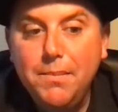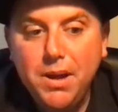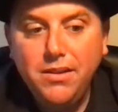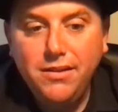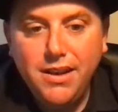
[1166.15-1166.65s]

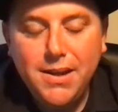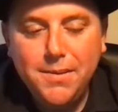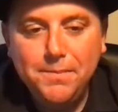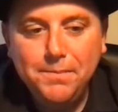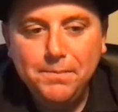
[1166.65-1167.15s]
But
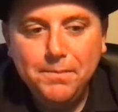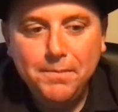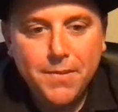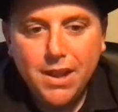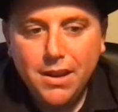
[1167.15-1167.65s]
um,
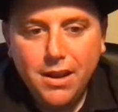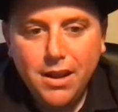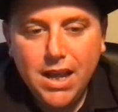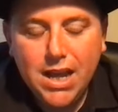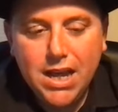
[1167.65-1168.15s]

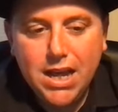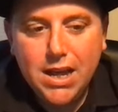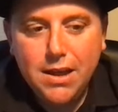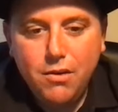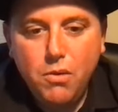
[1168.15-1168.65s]

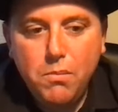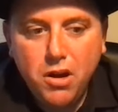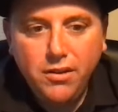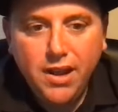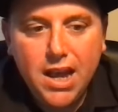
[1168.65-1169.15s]
uh, on my
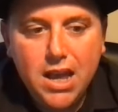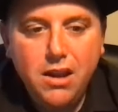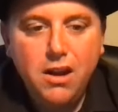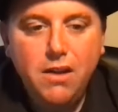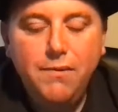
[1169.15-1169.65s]
day, you
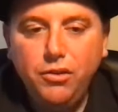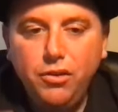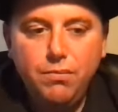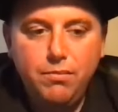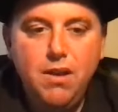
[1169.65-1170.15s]
know, if there was
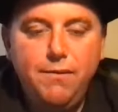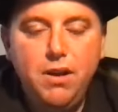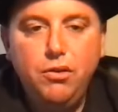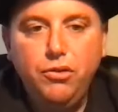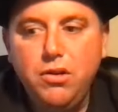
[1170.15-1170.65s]
a if there
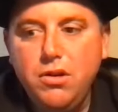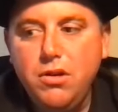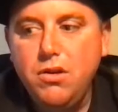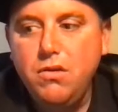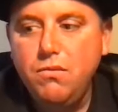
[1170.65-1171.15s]
was
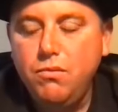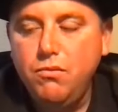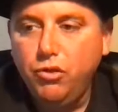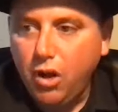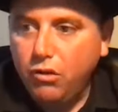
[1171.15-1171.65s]
a
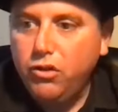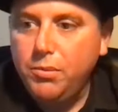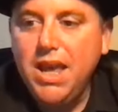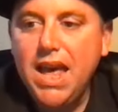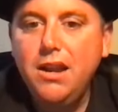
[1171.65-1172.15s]
result to
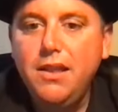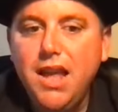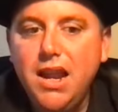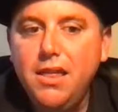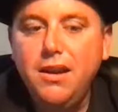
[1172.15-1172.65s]
be had at the
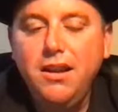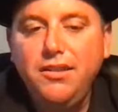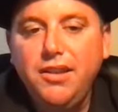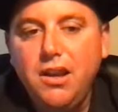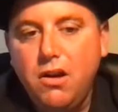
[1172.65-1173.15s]
end of the
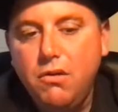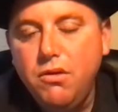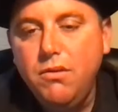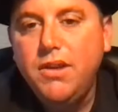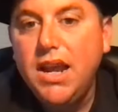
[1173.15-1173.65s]
descent, I
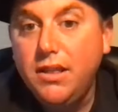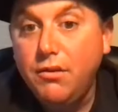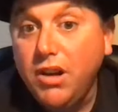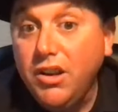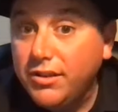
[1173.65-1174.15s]
would take the
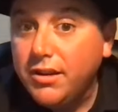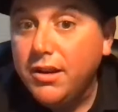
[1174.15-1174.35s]
risk.